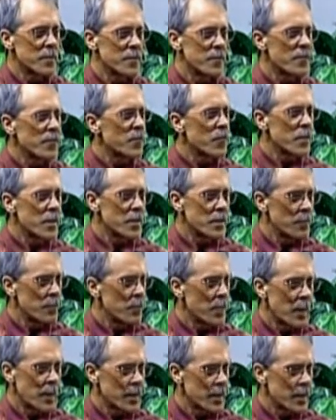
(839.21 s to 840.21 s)
freedom
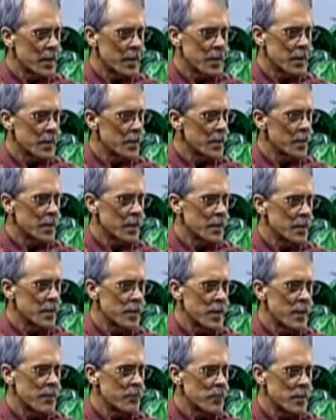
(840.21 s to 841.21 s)
like I had
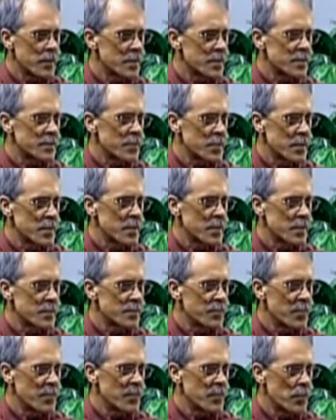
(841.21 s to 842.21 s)
never
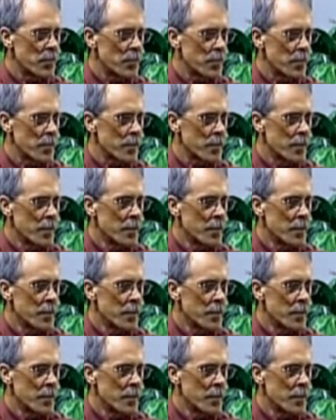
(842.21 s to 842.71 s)
experienced before.